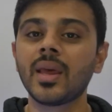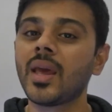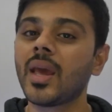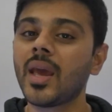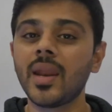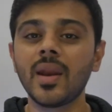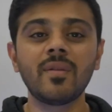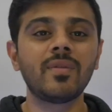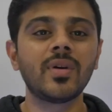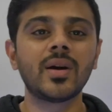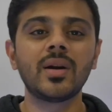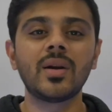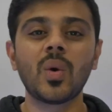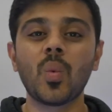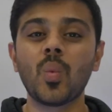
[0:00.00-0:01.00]
In a
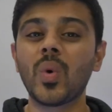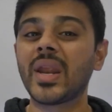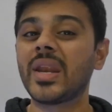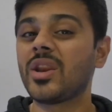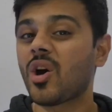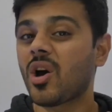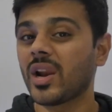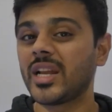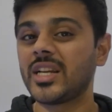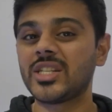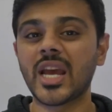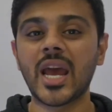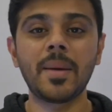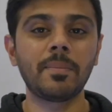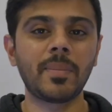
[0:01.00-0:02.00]
world where knowledge
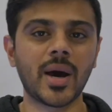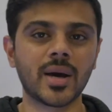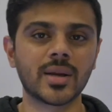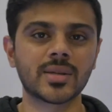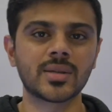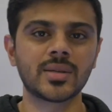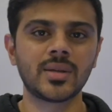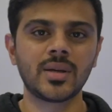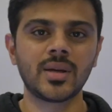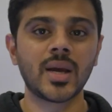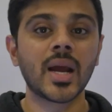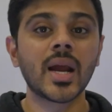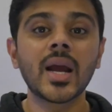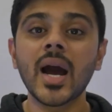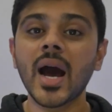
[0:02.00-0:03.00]
empowers,
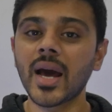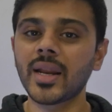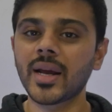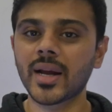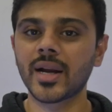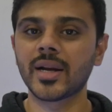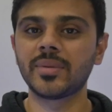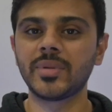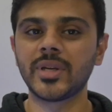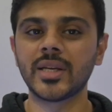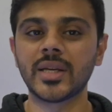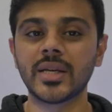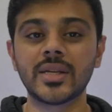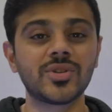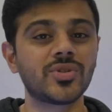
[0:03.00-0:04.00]
Khan Academy
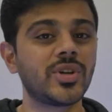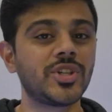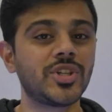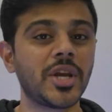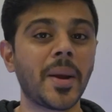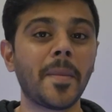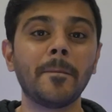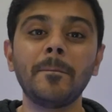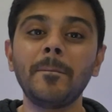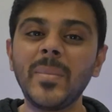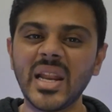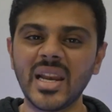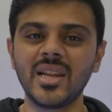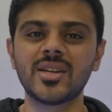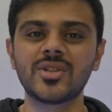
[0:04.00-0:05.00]
is reaching
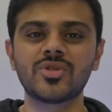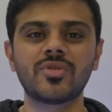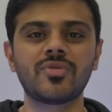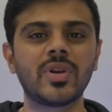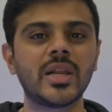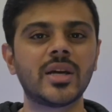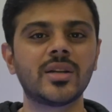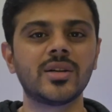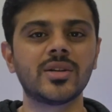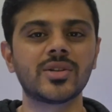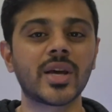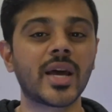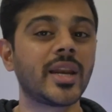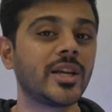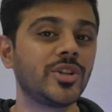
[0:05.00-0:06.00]
millions of learners
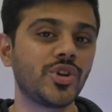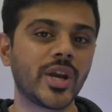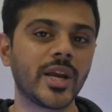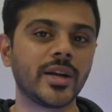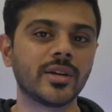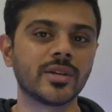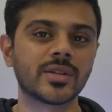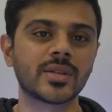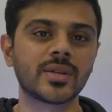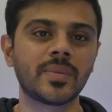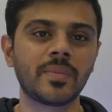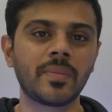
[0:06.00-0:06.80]
and educators.